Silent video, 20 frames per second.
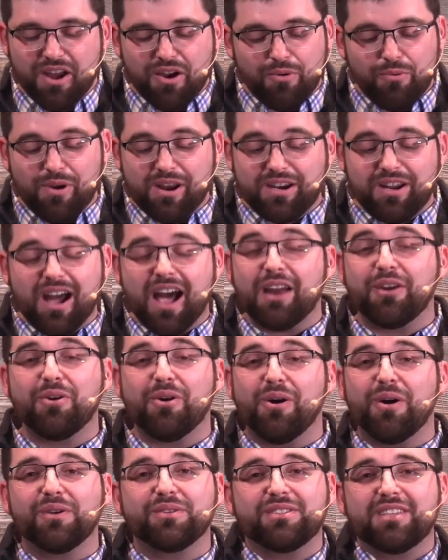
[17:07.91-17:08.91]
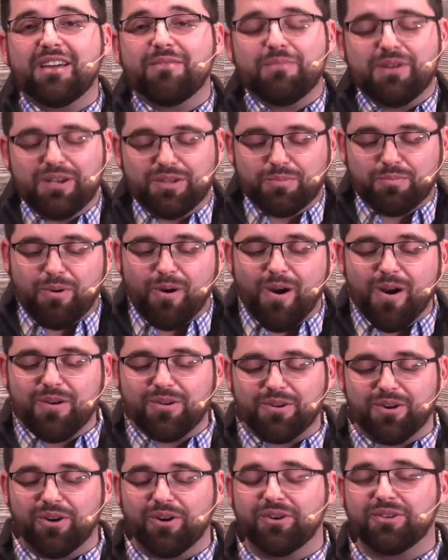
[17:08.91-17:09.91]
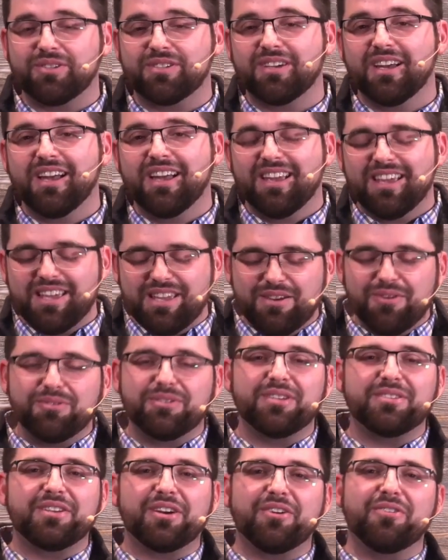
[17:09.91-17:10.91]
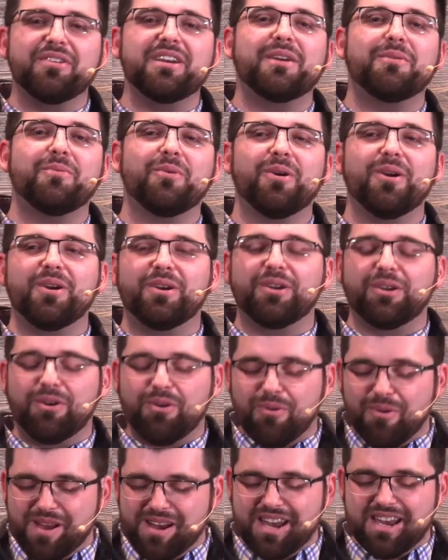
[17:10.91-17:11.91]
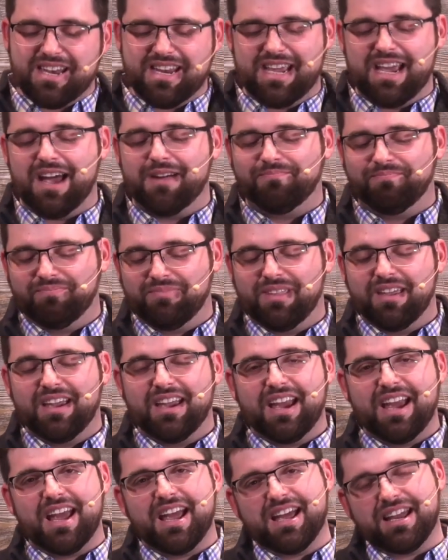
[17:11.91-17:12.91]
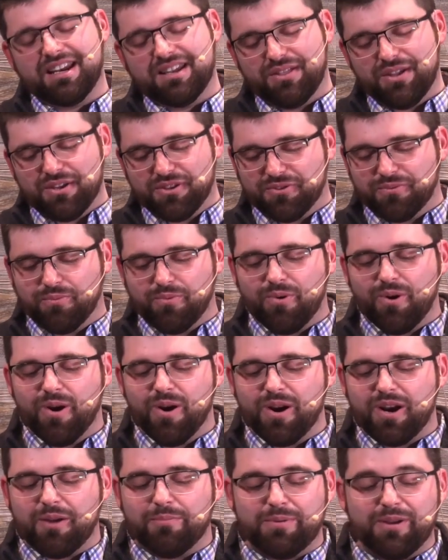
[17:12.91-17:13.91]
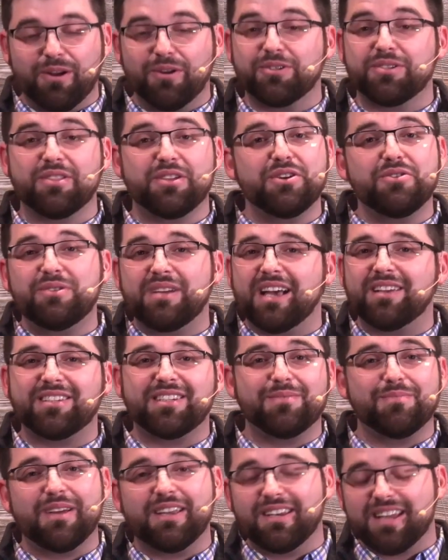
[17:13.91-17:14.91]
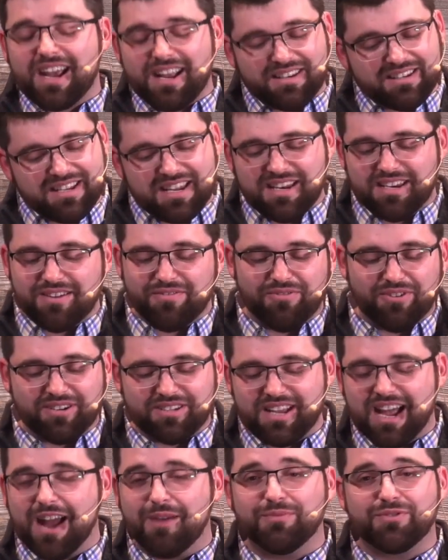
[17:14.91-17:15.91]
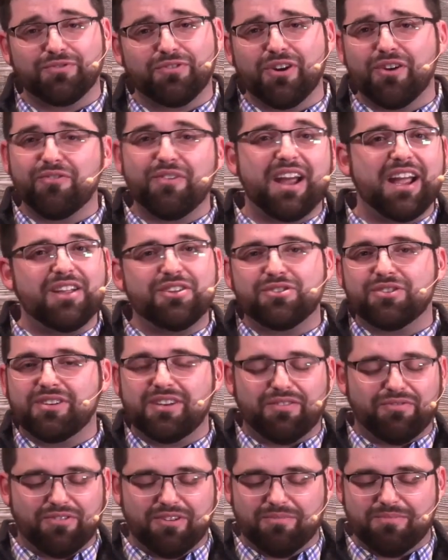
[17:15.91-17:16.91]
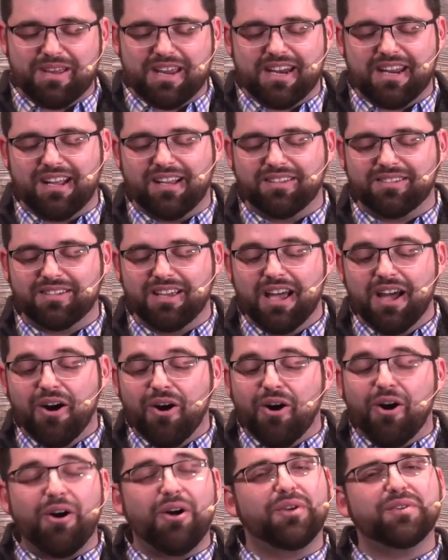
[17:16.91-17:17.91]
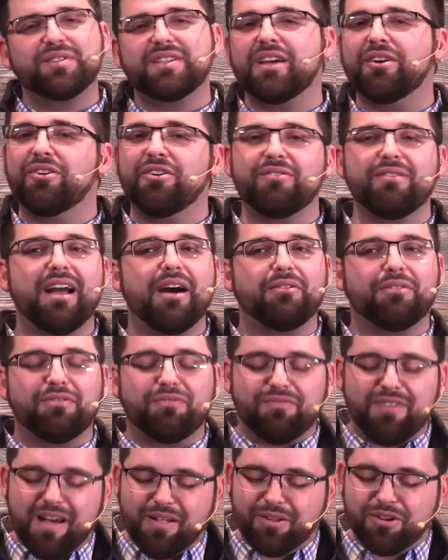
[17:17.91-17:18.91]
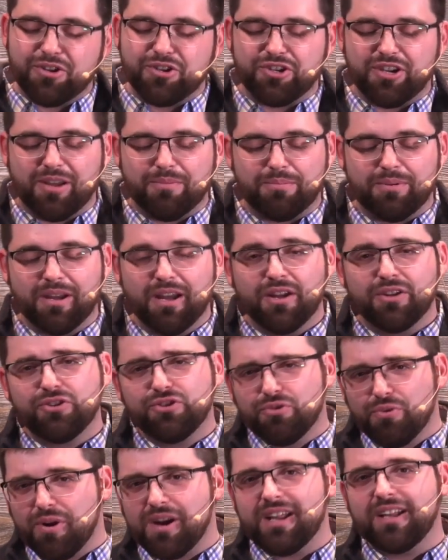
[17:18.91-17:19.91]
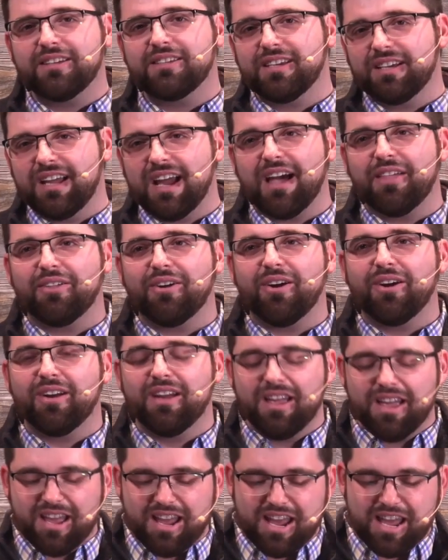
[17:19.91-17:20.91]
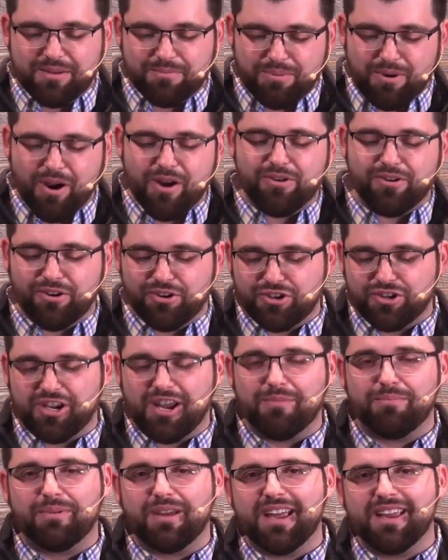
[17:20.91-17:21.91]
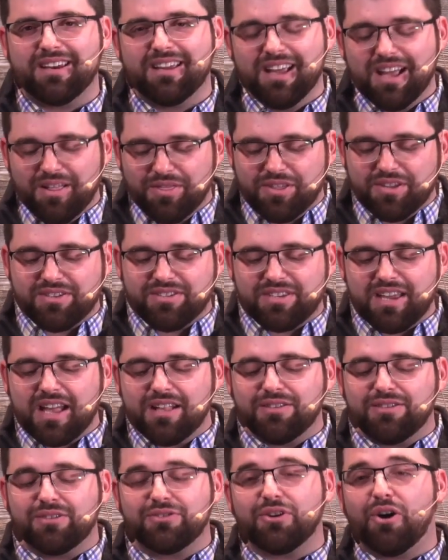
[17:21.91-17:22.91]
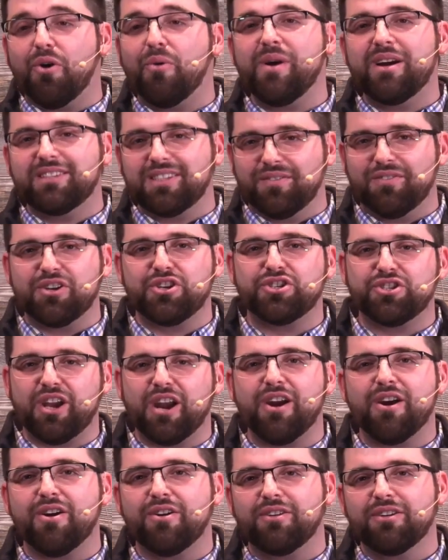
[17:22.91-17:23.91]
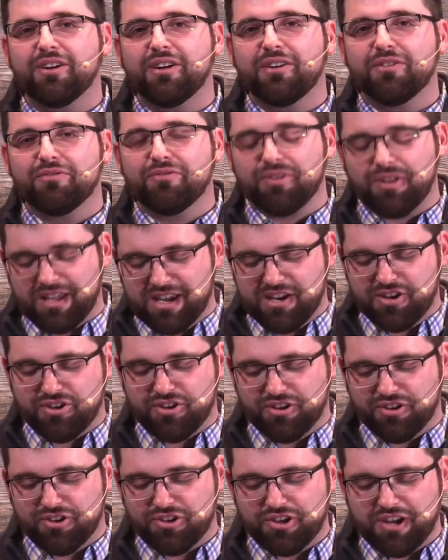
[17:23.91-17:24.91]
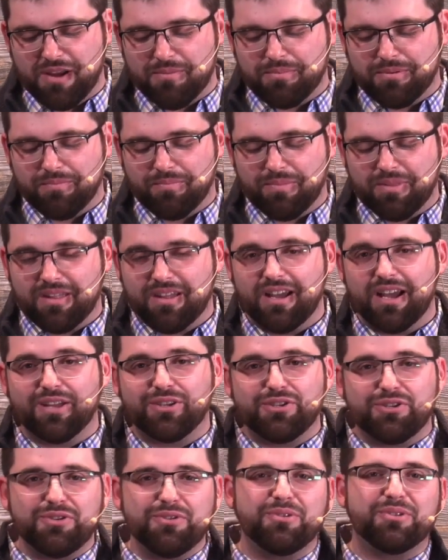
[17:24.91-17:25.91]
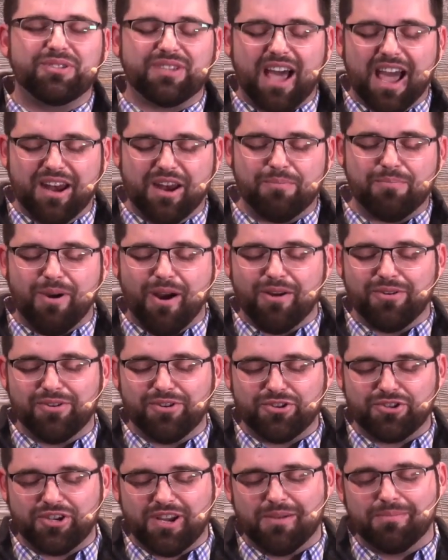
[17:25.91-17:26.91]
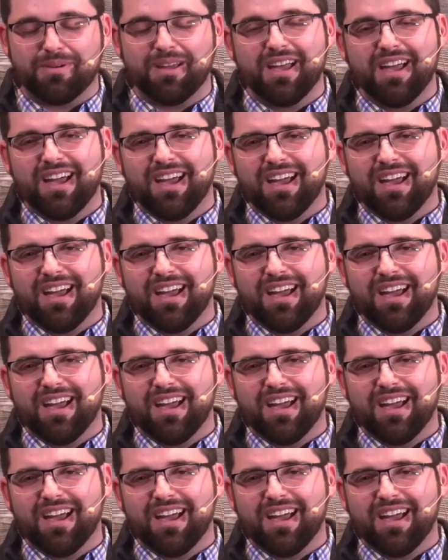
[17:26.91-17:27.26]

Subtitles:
When God calls them his partners, he uses a Greek word, koinonia. And this word appears in the New Testament 19 different times for a range of different meanings, all centered around fellowship, joining together, and partnership. And the sense is always of a shared relationship, a two-sided partnership.